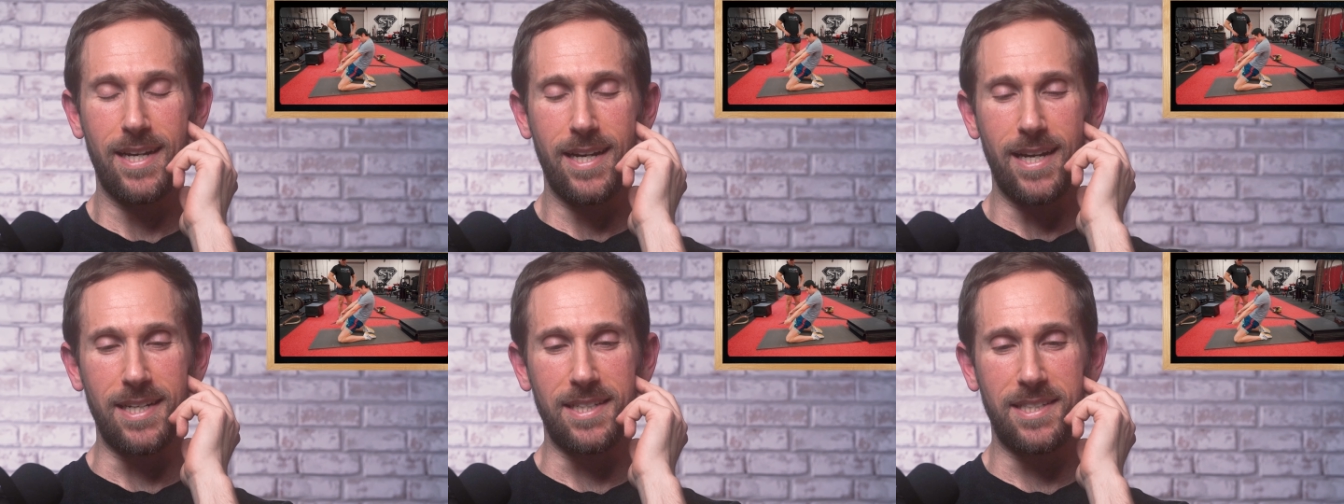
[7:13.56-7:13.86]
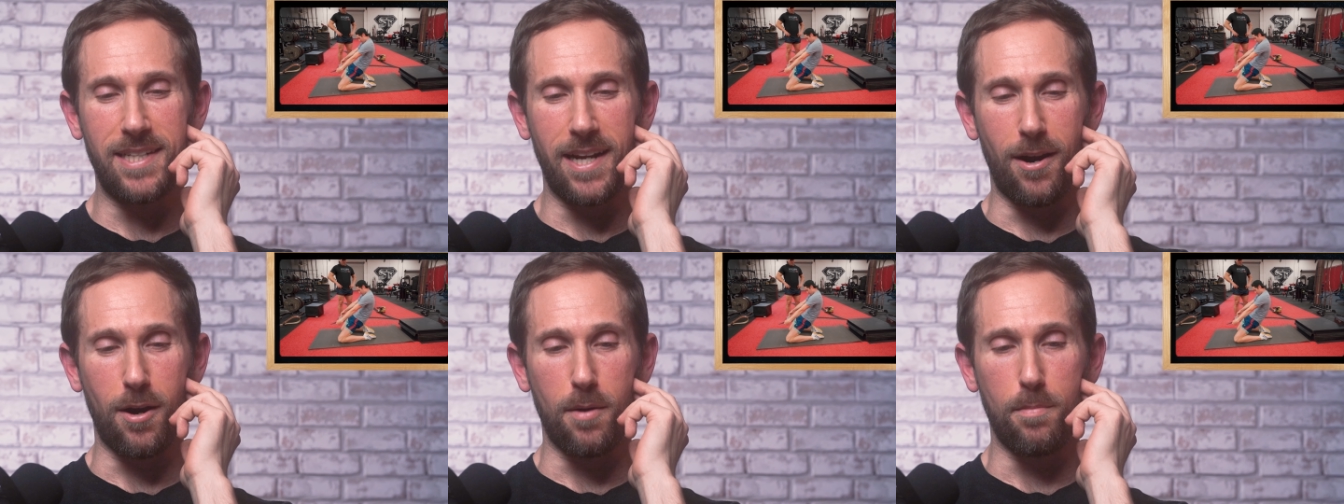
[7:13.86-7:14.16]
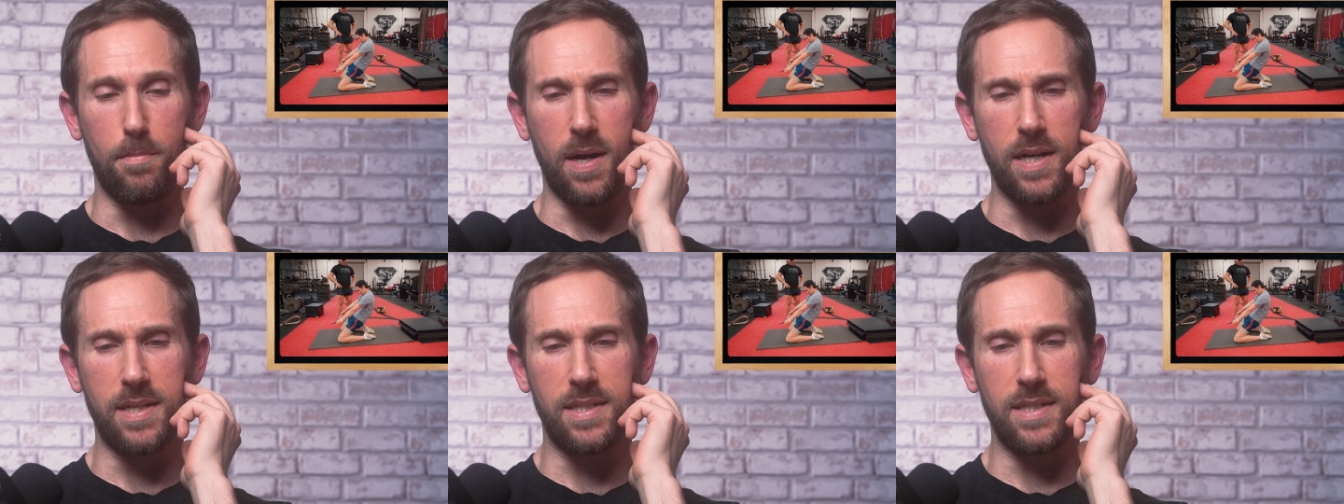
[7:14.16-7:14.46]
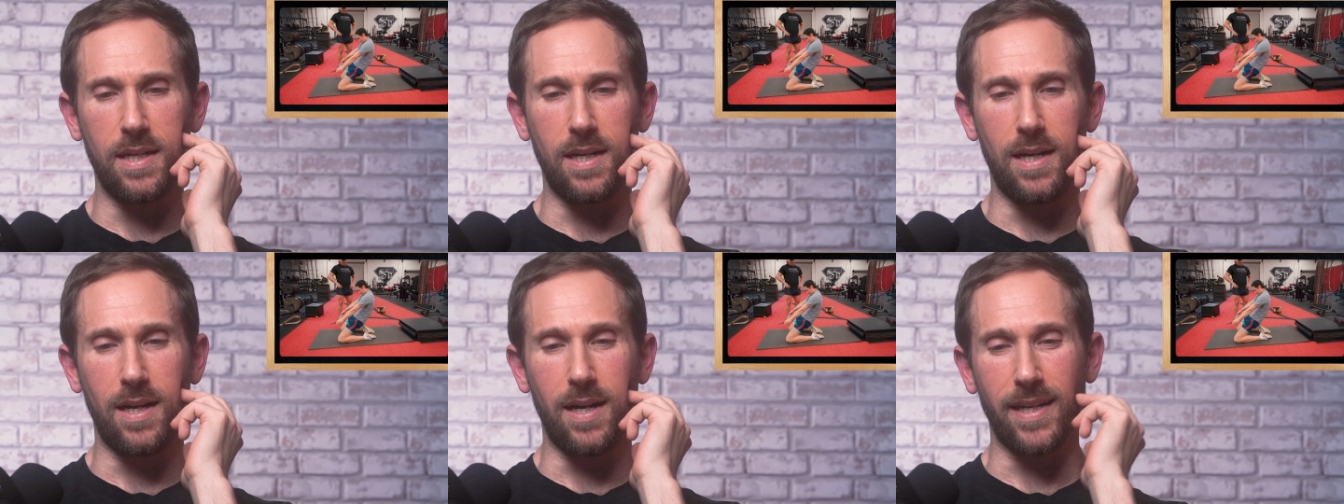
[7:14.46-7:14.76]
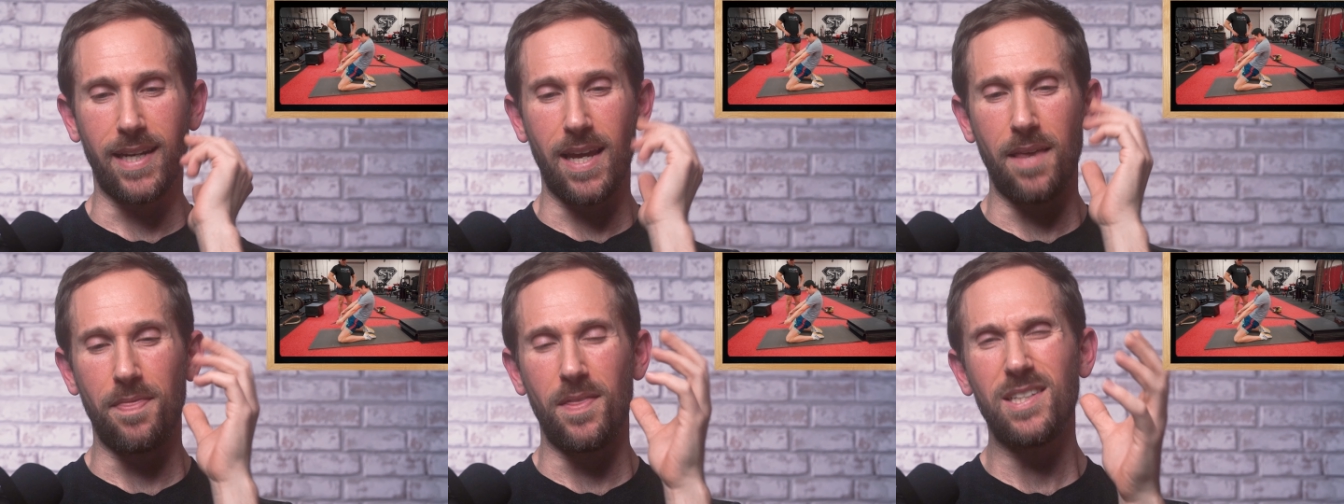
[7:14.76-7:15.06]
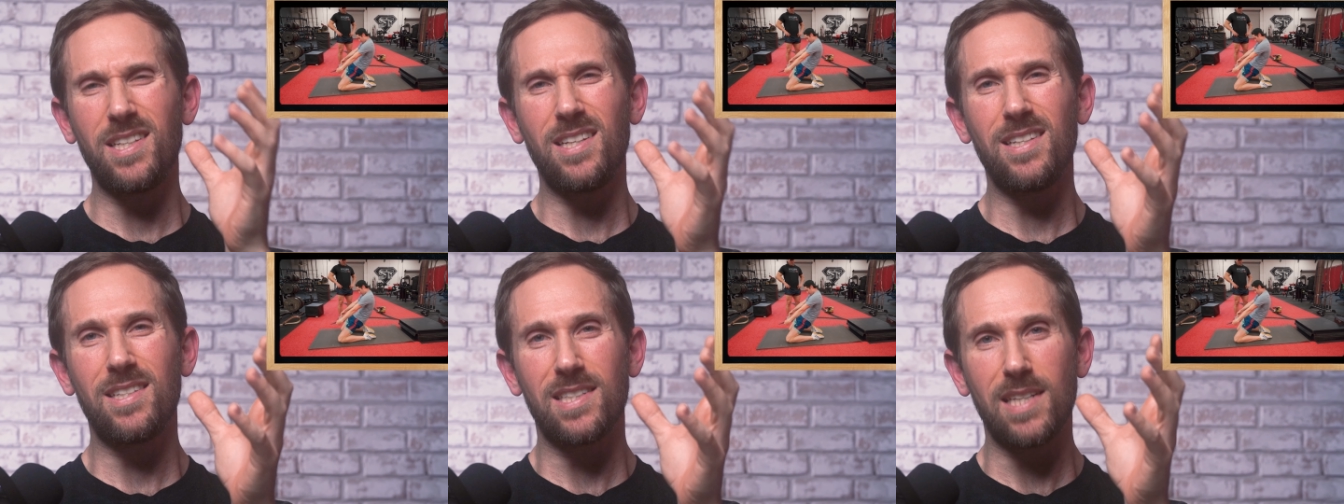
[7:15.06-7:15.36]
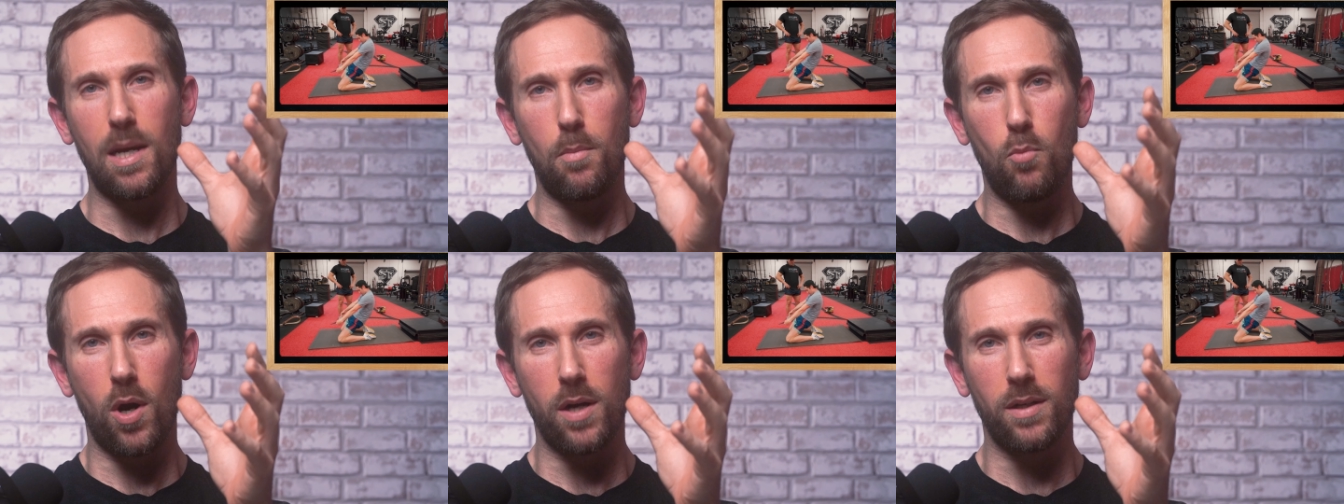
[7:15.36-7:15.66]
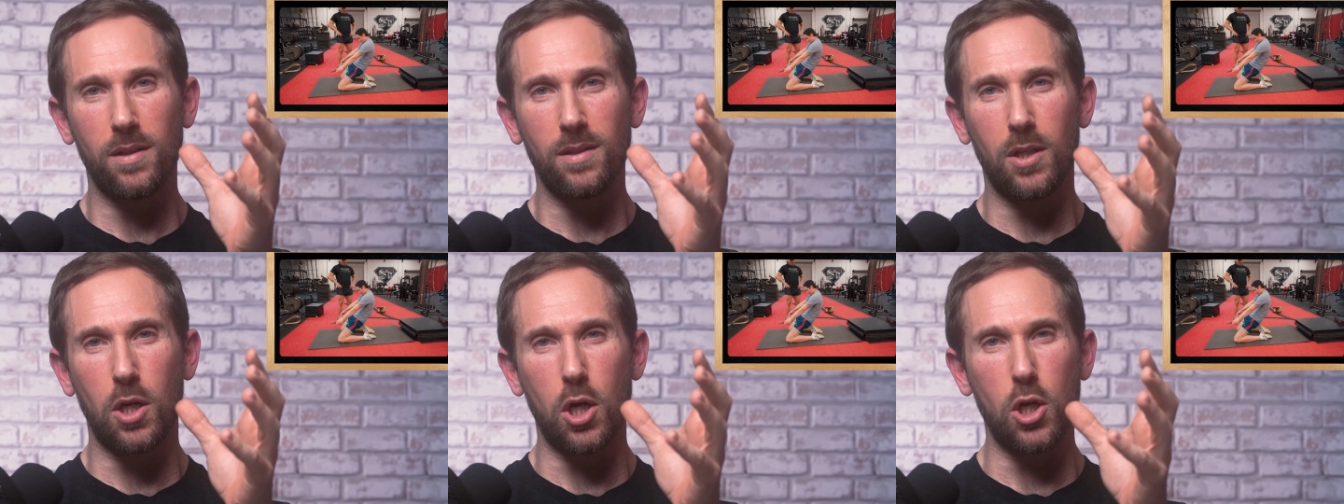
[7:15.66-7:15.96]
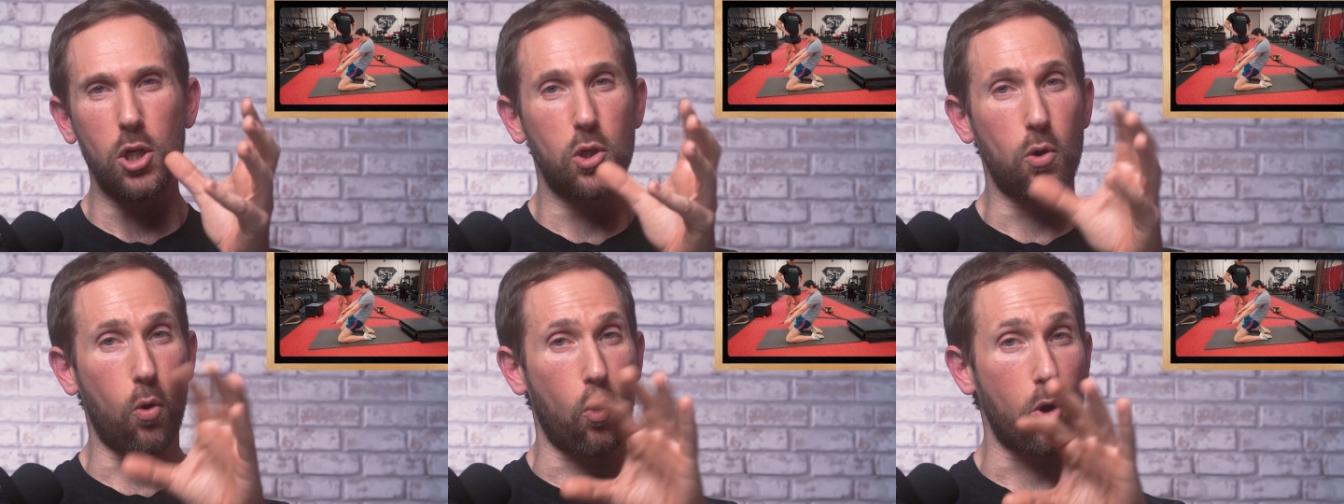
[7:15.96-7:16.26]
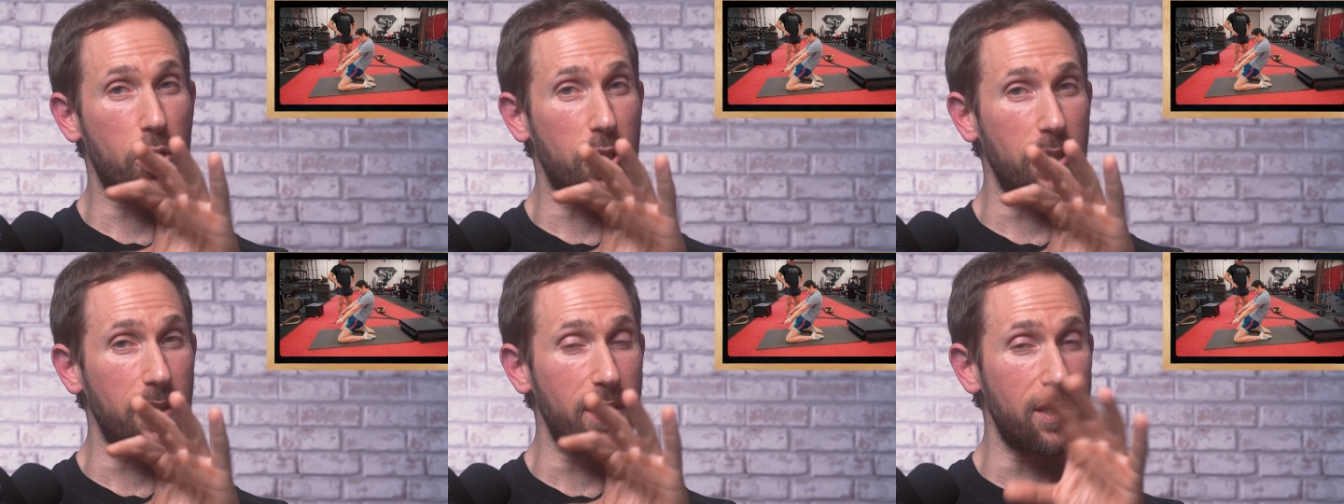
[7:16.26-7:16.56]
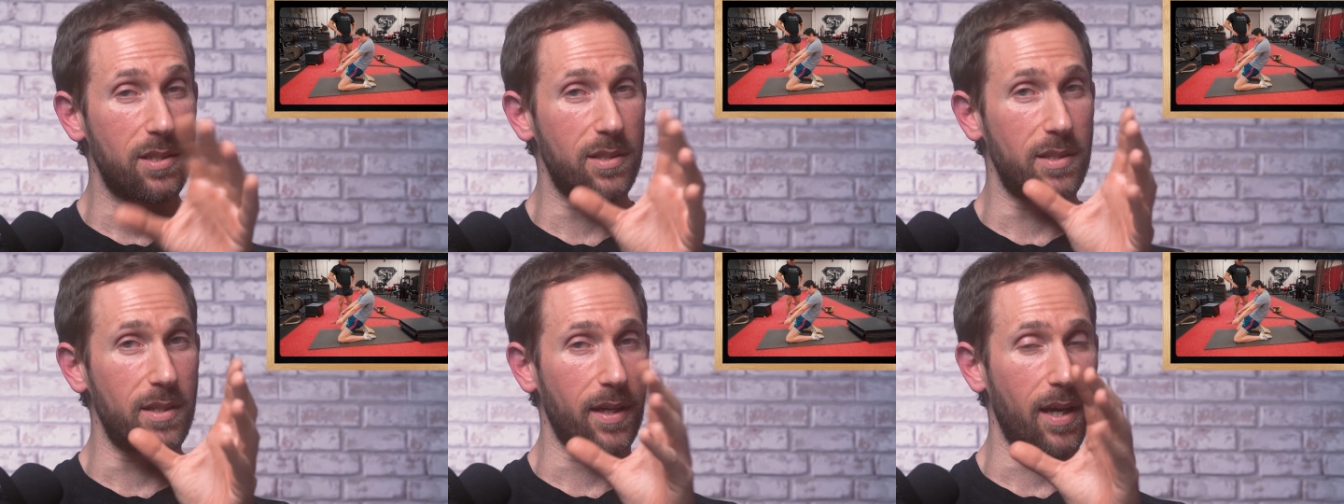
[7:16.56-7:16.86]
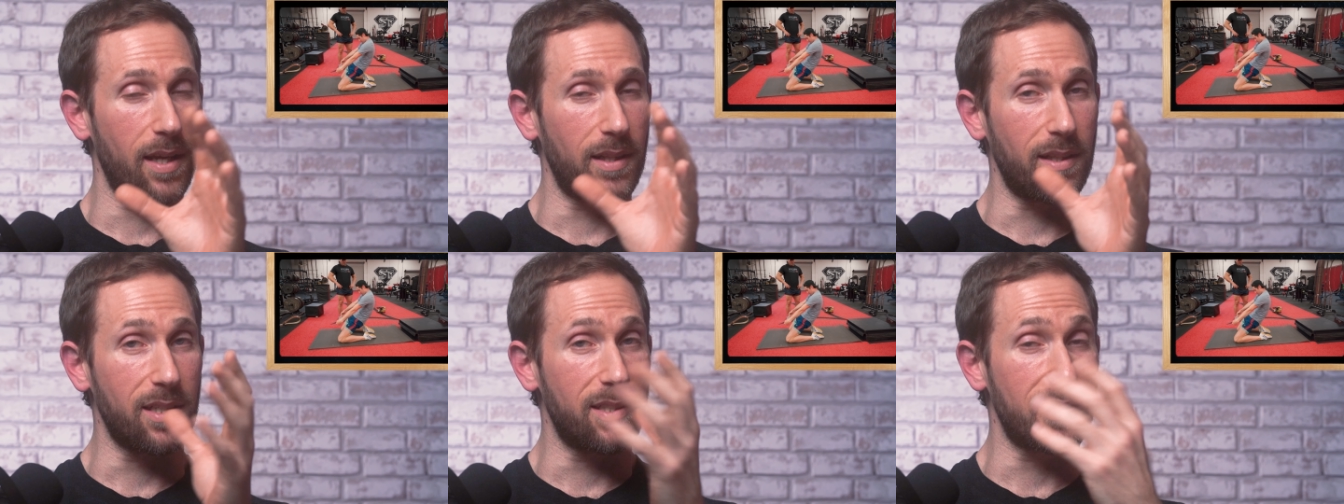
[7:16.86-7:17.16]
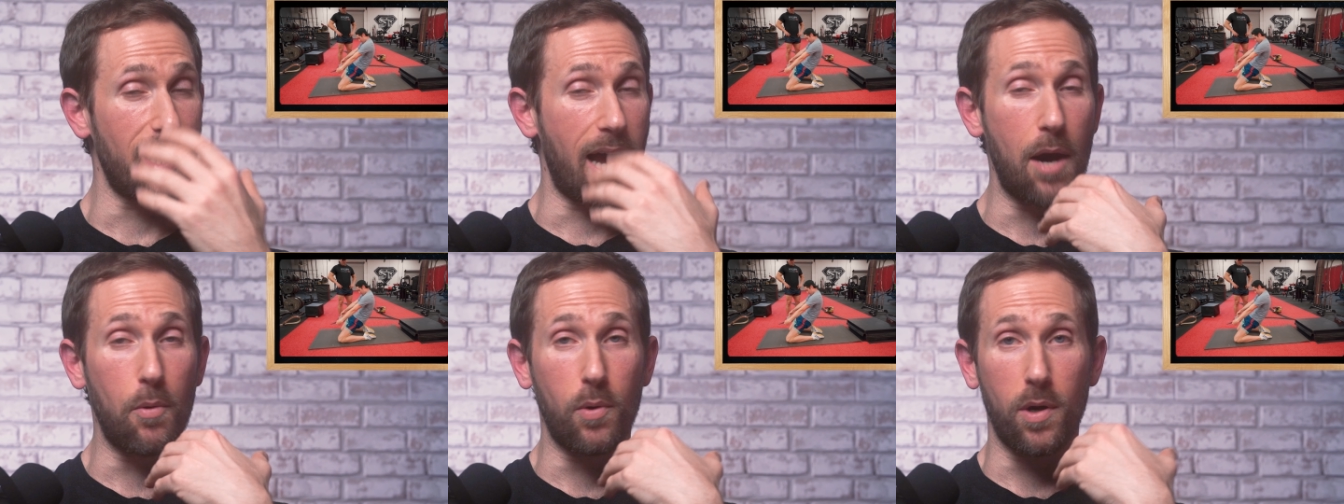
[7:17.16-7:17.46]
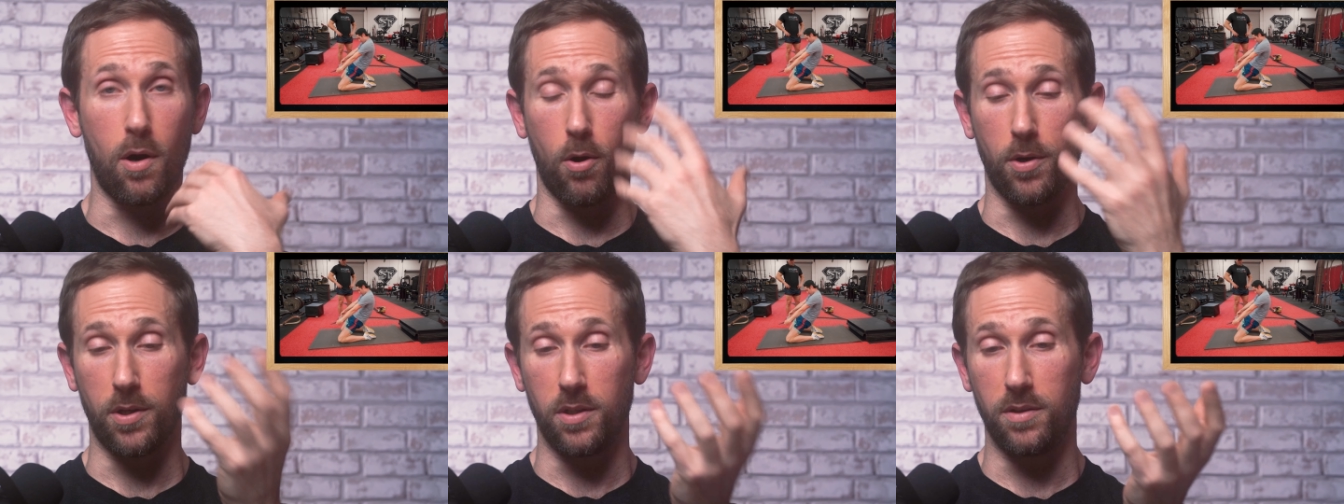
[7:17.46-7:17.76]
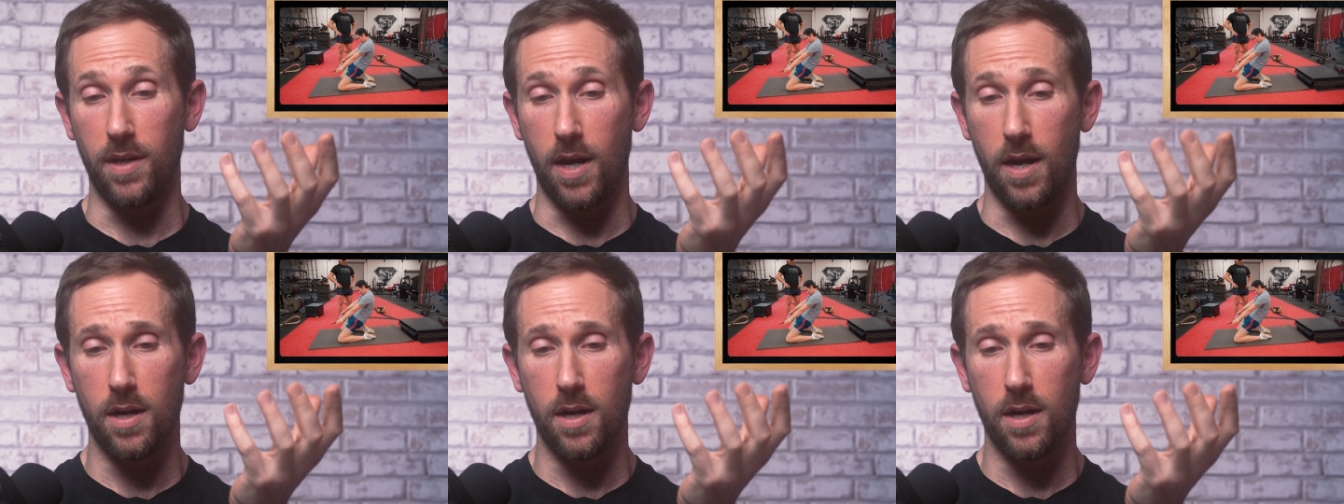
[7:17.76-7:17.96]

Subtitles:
and tear. But again, this is somewhat contortionistic, at least I would argue that,